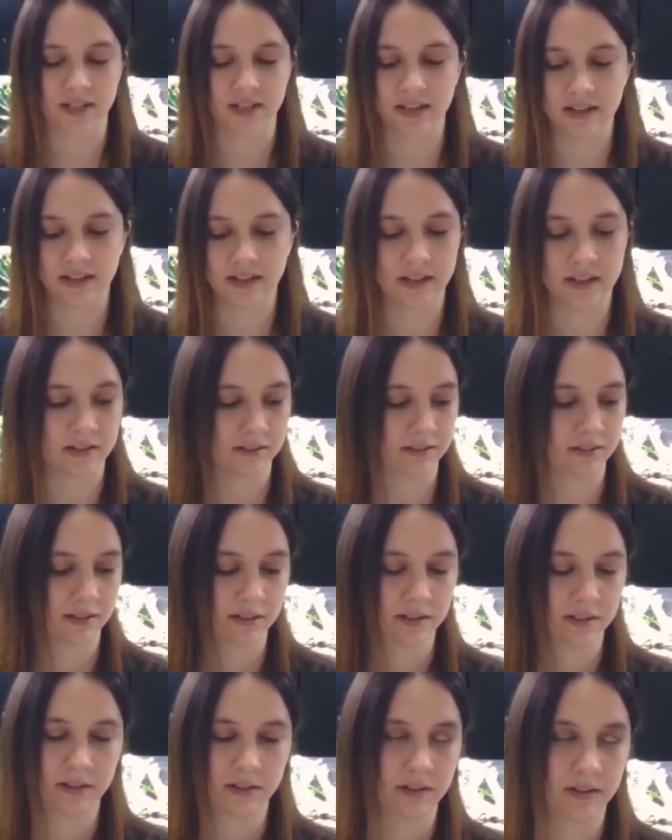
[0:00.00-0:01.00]
it. And
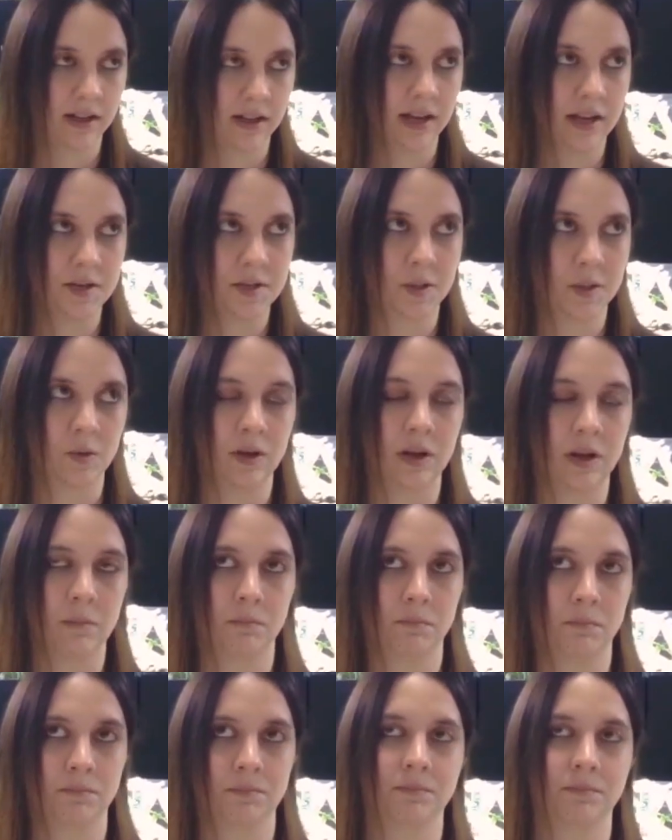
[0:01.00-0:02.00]
I know
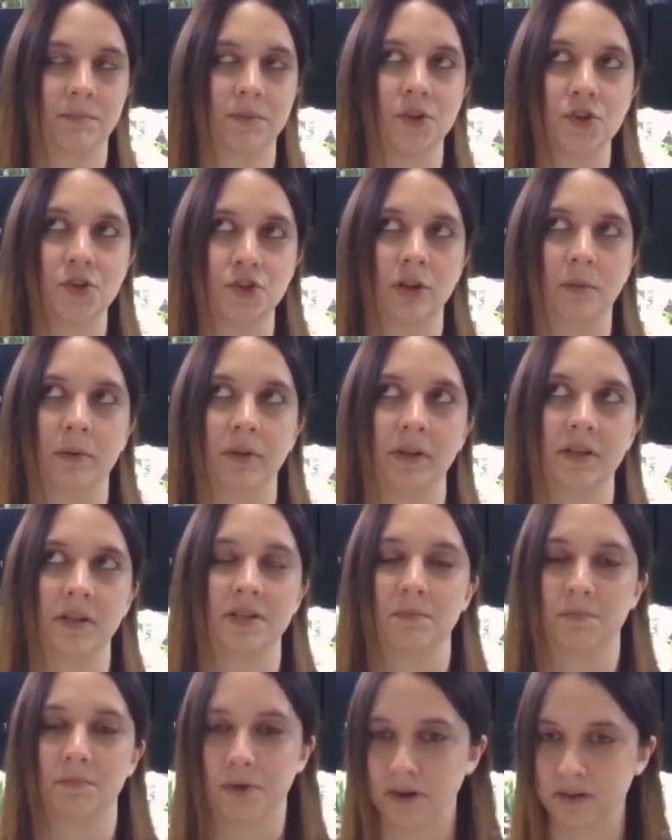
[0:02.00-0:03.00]
I'm contributing
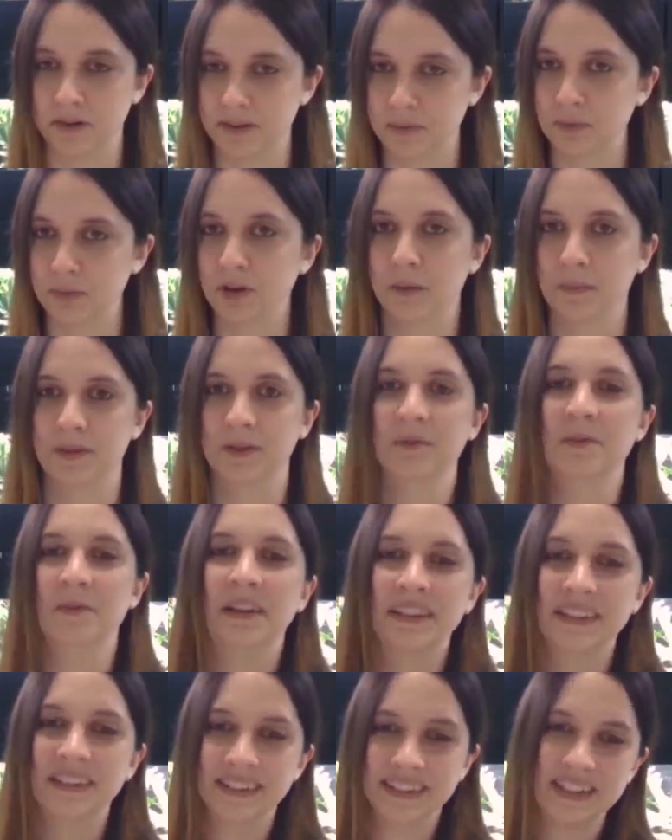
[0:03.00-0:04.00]
to part of the problem
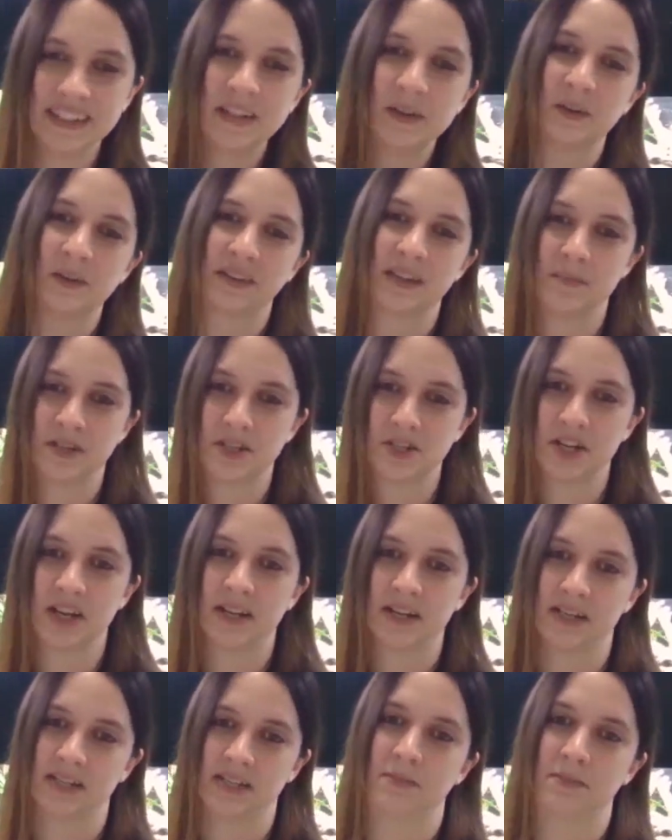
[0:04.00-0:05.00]
with the
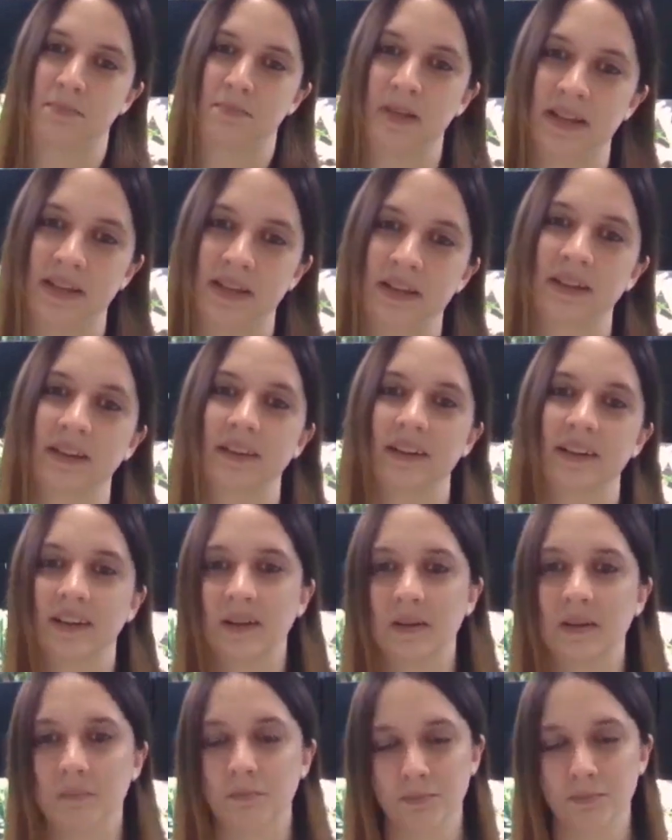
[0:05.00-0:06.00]
machetes being
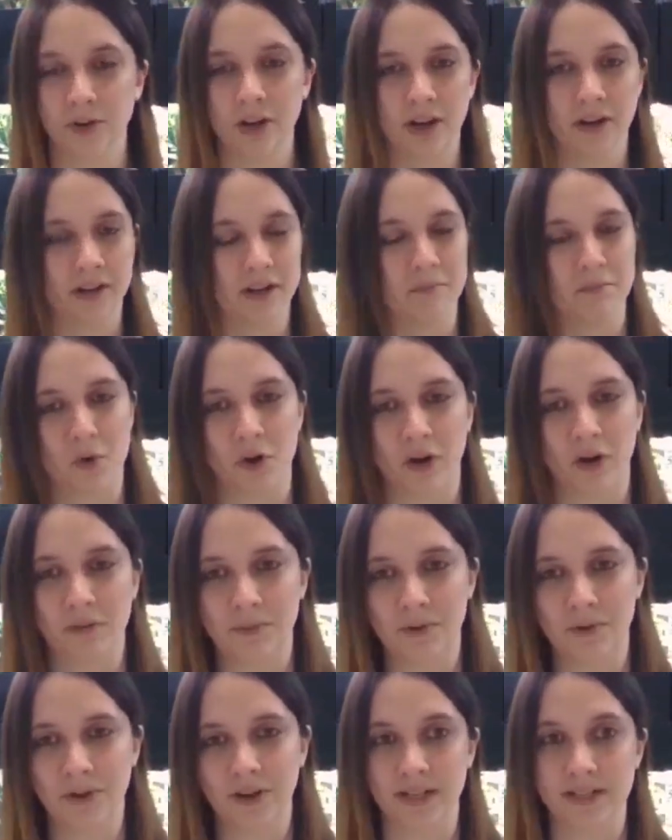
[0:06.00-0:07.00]
brought in more and
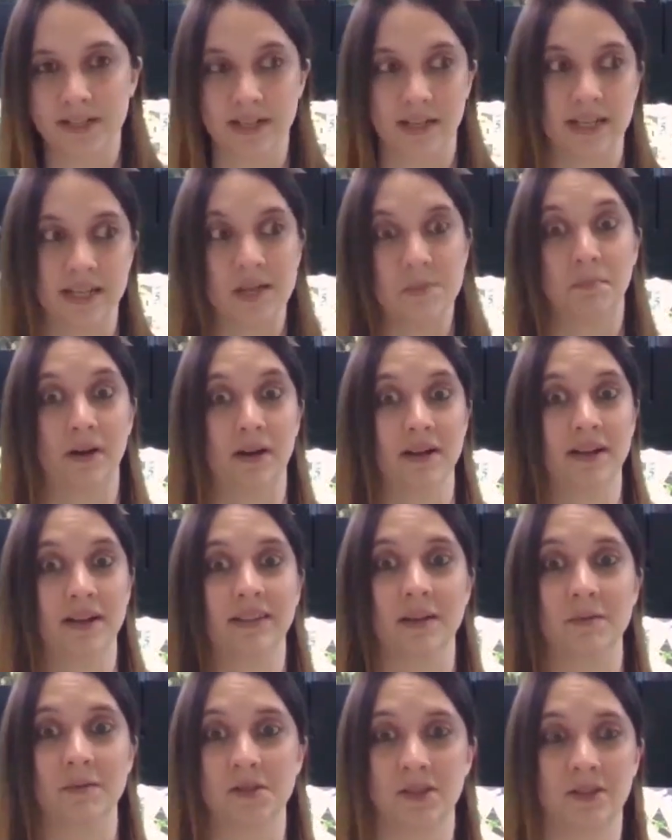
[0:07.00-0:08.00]
more because I keep buying
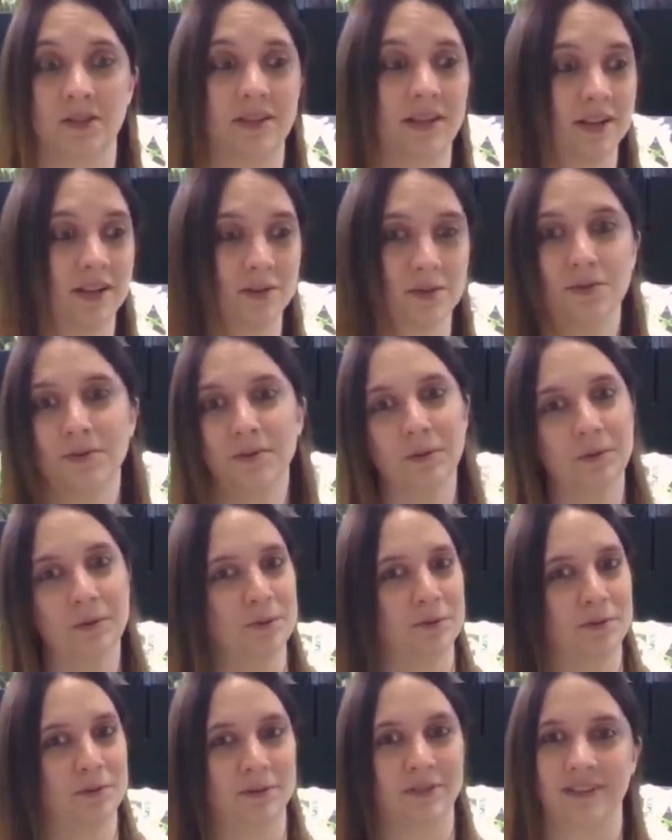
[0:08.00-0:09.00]
them. So they're like,
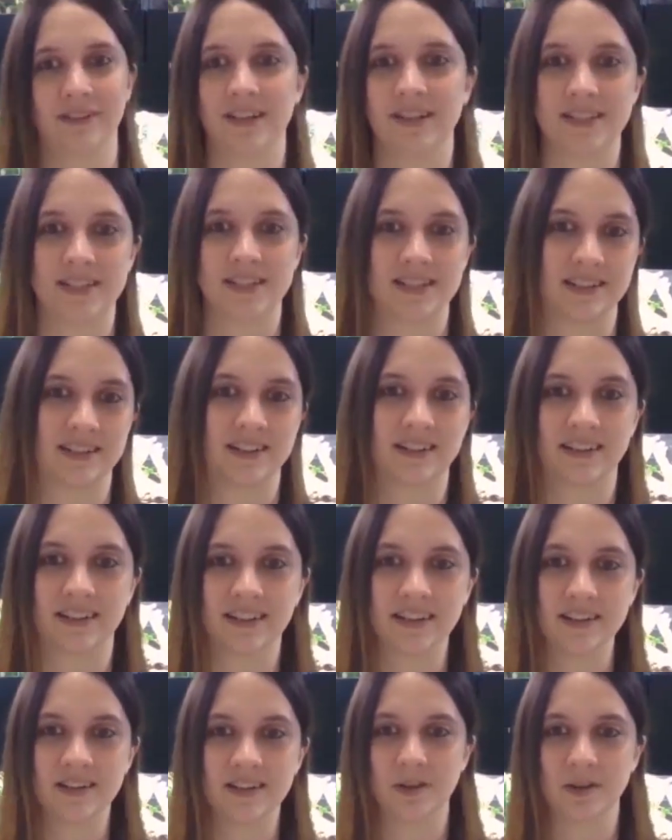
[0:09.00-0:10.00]
ooh, let's,
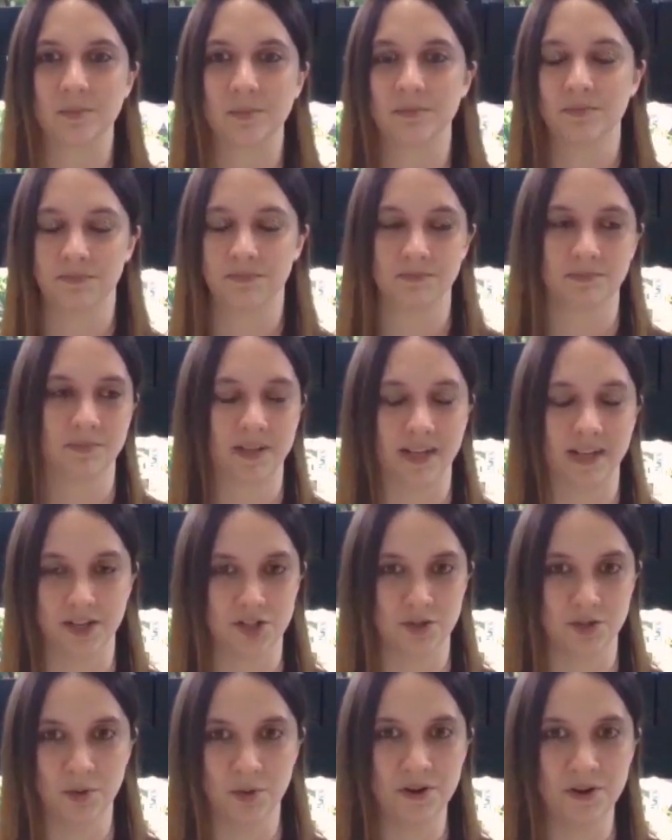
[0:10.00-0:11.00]
you know,
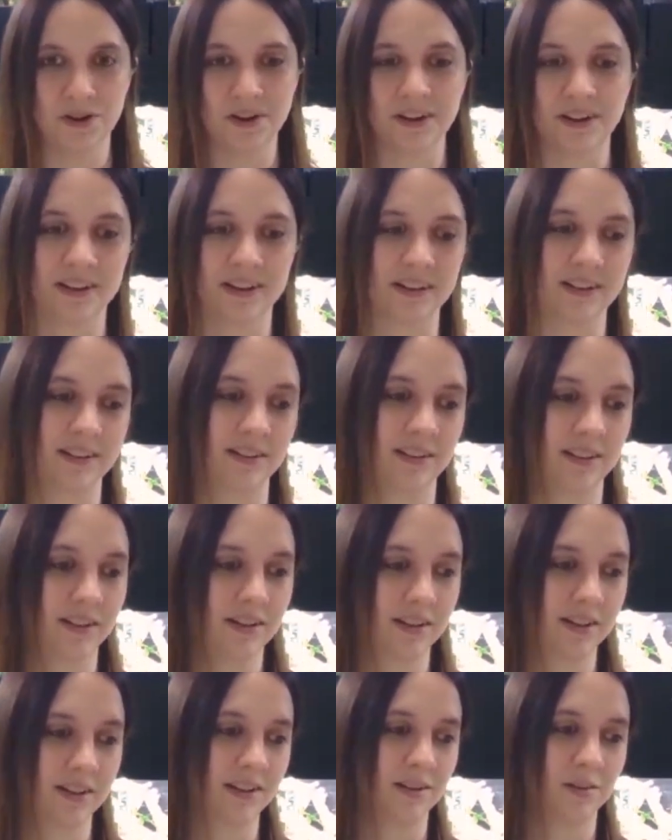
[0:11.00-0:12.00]
catch more. And
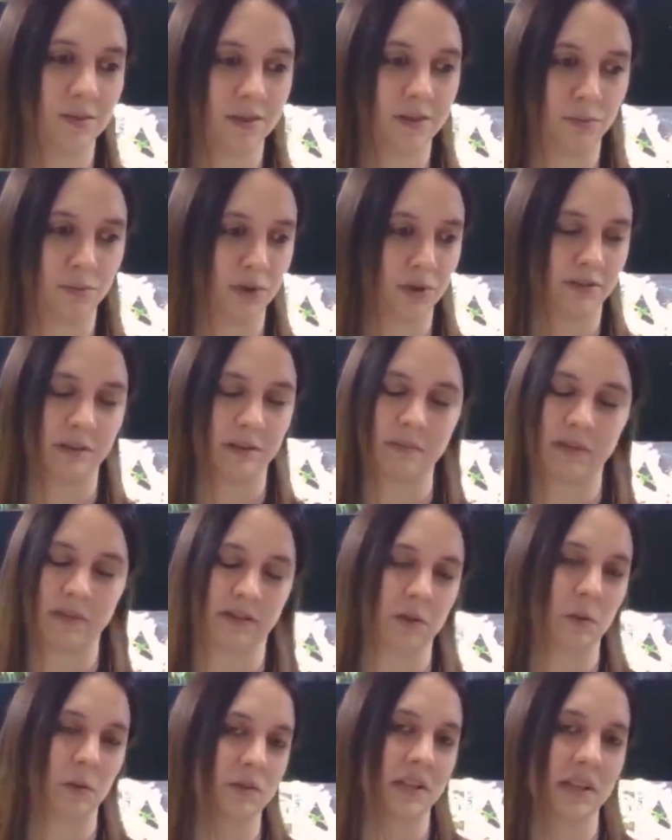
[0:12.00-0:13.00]
what if I'm not
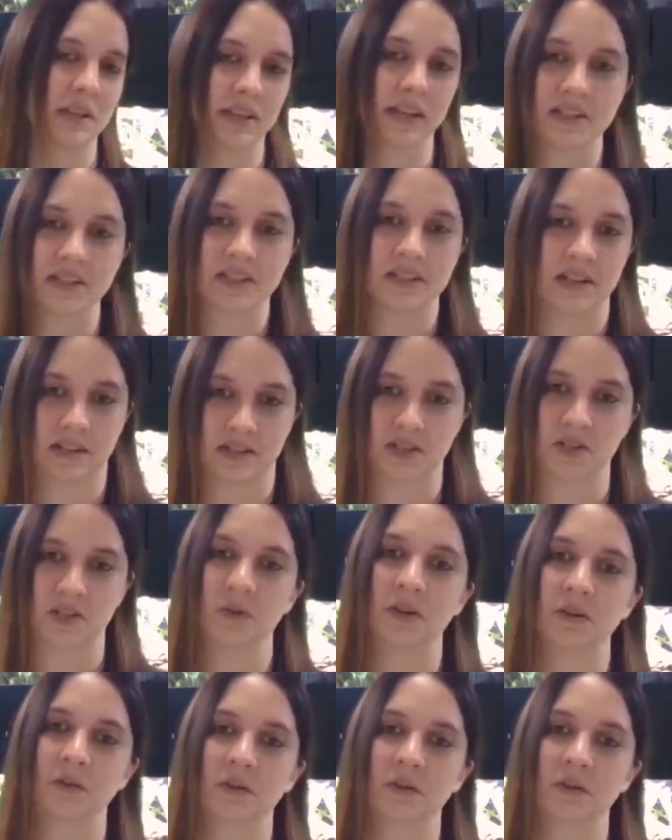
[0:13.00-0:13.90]
the one that gets the next one,